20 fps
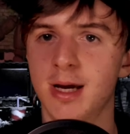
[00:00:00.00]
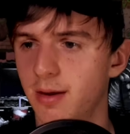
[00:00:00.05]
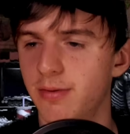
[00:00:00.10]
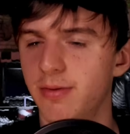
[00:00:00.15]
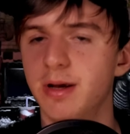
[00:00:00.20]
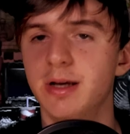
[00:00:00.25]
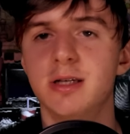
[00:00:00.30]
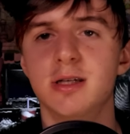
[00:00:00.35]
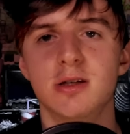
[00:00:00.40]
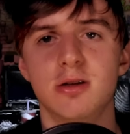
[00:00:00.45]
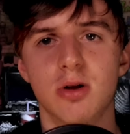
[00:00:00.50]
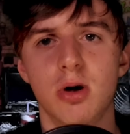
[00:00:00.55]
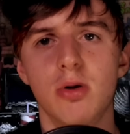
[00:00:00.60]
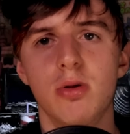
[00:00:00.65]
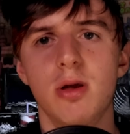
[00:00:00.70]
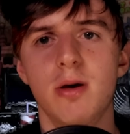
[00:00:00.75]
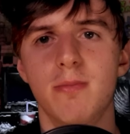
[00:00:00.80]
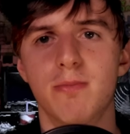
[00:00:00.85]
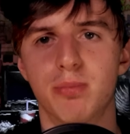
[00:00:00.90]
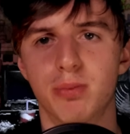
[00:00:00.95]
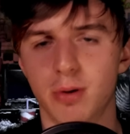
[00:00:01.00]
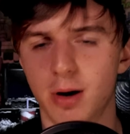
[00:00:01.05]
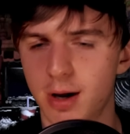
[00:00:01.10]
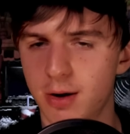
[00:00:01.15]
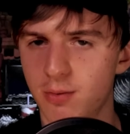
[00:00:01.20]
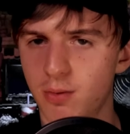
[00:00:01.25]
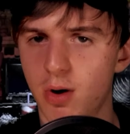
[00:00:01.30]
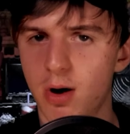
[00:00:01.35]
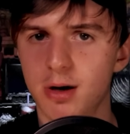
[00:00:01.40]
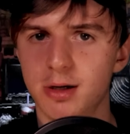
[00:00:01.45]
They slowly
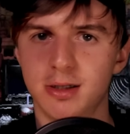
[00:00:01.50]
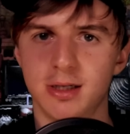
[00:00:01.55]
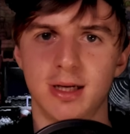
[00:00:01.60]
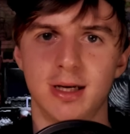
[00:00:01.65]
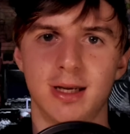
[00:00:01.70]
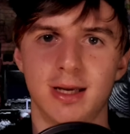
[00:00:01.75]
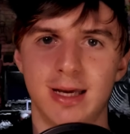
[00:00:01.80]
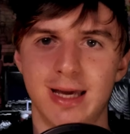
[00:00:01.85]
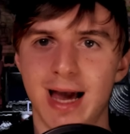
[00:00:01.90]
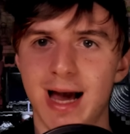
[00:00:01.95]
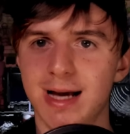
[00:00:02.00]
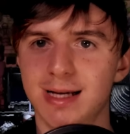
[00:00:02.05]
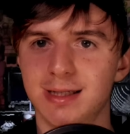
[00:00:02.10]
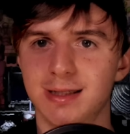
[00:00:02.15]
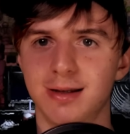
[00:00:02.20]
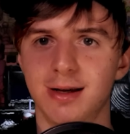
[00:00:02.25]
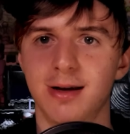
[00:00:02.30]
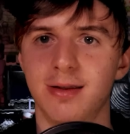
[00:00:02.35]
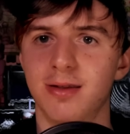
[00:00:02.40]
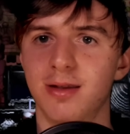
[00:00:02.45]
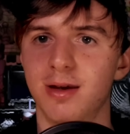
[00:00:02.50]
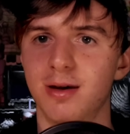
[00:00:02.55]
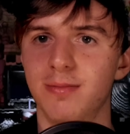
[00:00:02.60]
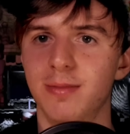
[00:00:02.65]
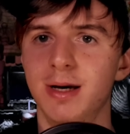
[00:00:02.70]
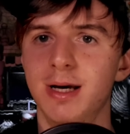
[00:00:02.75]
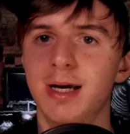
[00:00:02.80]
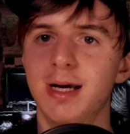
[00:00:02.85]
brainwash and gaslight them